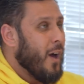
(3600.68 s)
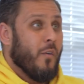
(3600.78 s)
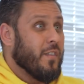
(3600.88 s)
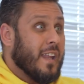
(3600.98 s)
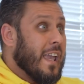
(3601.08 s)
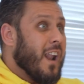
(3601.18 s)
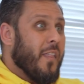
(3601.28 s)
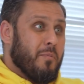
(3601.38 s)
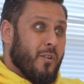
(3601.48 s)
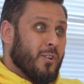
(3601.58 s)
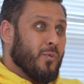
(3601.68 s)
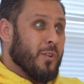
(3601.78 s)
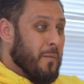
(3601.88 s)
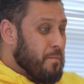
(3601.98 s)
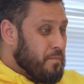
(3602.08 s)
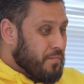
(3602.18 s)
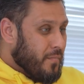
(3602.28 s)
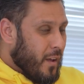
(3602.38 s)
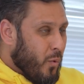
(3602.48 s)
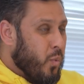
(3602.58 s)
or if they've taken another product with them,
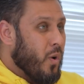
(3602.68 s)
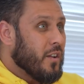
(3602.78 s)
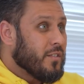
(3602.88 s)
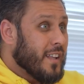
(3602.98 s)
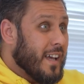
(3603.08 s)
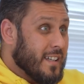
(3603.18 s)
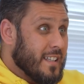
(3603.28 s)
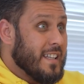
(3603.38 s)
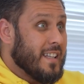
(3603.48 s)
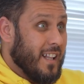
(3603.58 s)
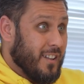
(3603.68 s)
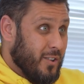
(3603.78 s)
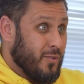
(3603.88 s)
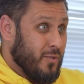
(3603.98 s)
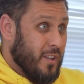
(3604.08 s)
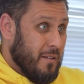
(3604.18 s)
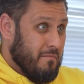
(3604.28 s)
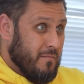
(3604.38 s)
was that detailed to them?